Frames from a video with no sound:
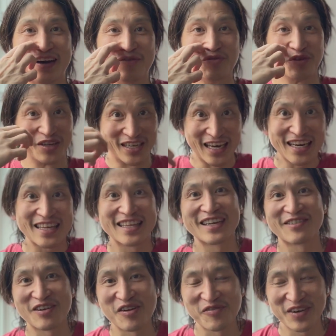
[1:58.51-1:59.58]
We're getting
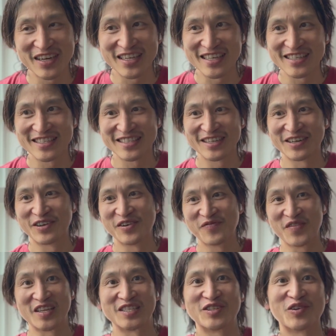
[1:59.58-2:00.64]
there already, so
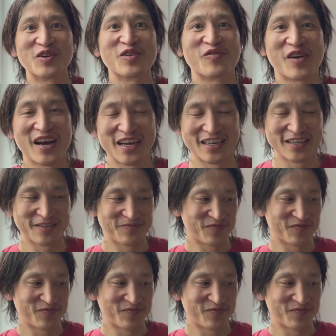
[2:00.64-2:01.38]
enjoy the ride.